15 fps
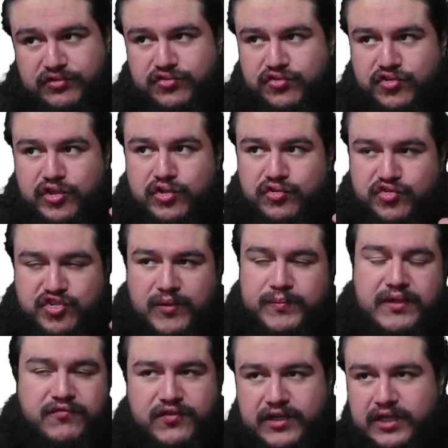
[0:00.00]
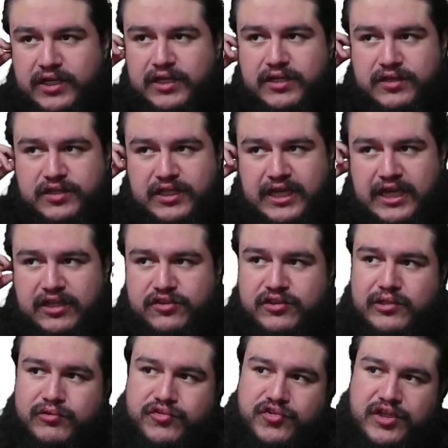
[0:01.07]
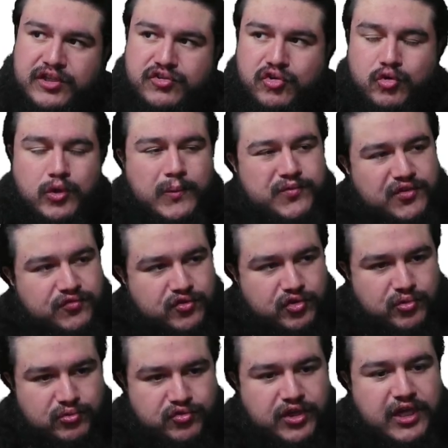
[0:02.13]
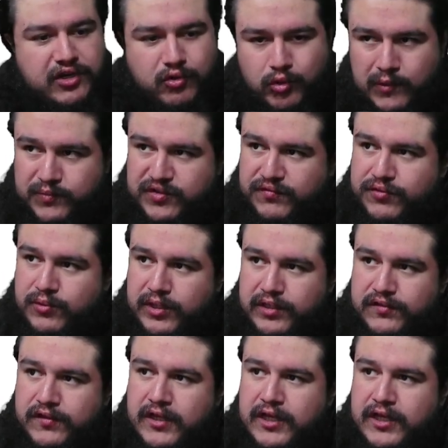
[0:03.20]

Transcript: So you subdivide the eighth notes into groups of 2s and groups of 3s.